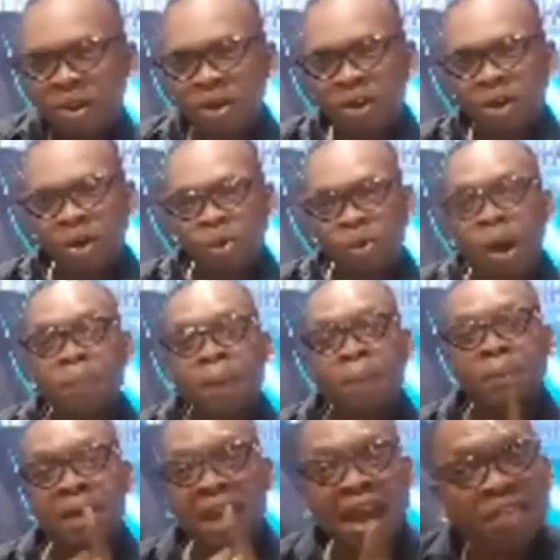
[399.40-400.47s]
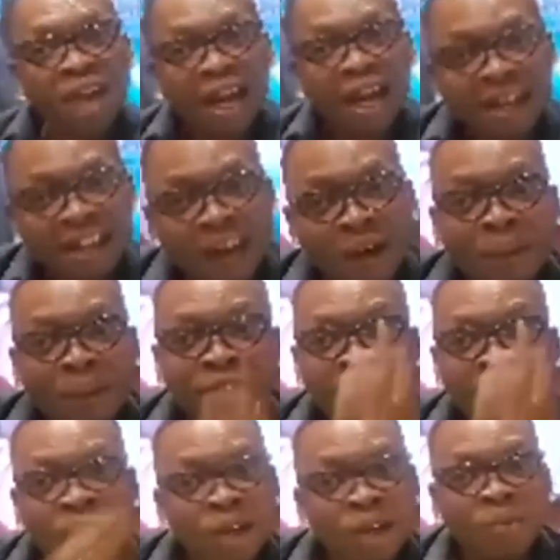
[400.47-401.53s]
What about me area? Now I be down
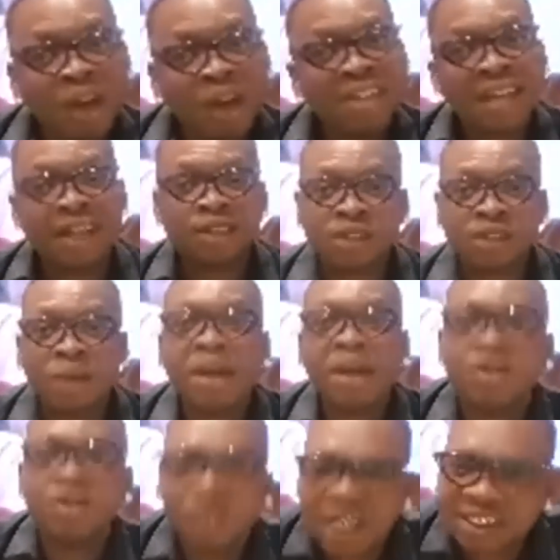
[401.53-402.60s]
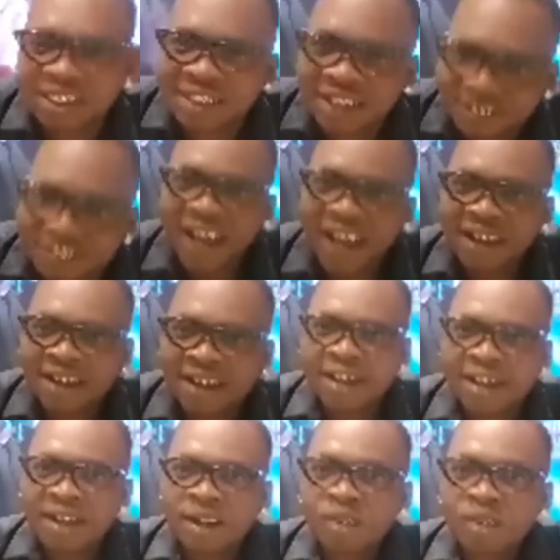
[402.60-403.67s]
with no internet so we donation. If you,
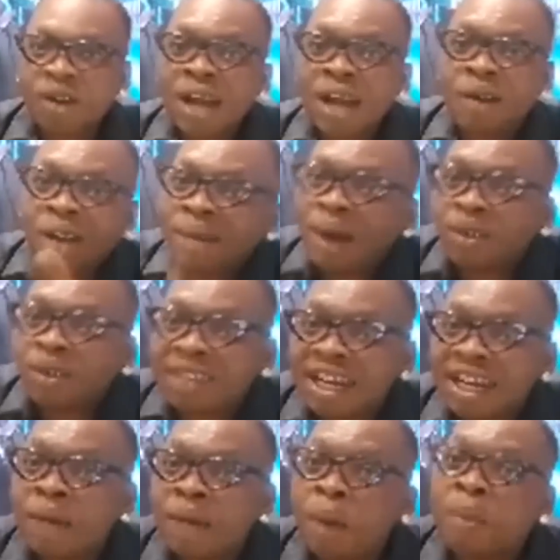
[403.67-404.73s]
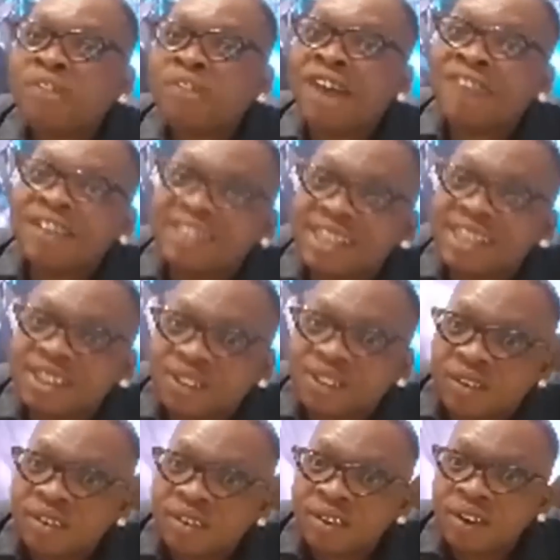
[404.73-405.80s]
I'm going to train now 5 cities now.
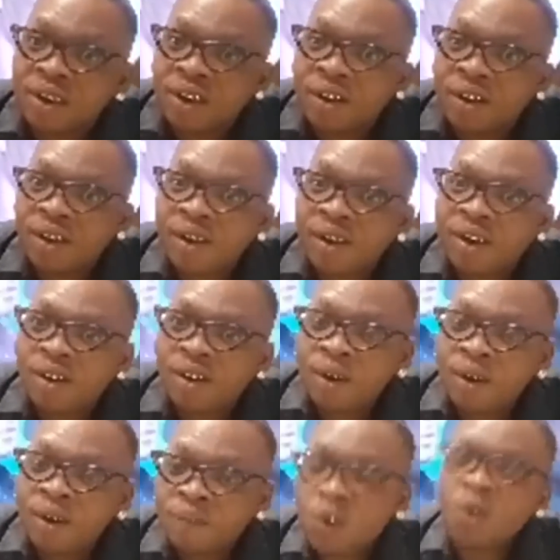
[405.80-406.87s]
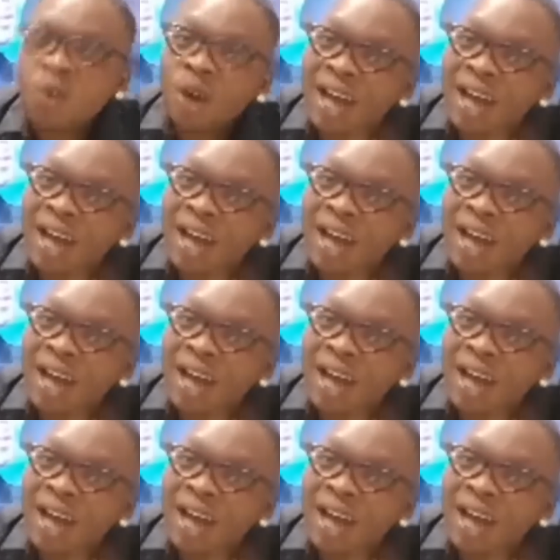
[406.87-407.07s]
I'm going to